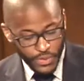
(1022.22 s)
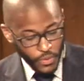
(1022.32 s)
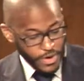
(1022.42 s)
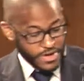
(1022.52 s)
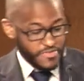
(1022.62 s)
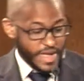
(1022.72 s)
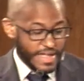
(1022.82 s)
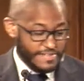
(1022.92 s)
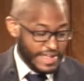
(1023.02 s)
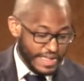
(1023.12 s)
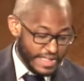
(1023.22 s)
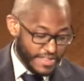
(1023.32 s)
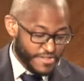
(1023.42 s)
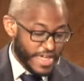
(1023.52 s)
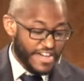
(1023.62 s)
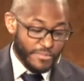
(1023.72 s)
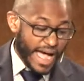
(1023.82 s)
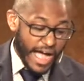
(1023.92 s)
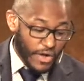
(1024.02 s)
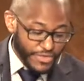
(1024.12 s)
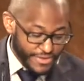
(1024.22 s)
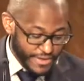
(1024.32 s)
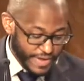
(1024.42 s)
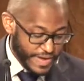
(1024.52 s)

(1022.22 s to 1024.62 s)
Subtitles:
the work of man's hands. They have mouths,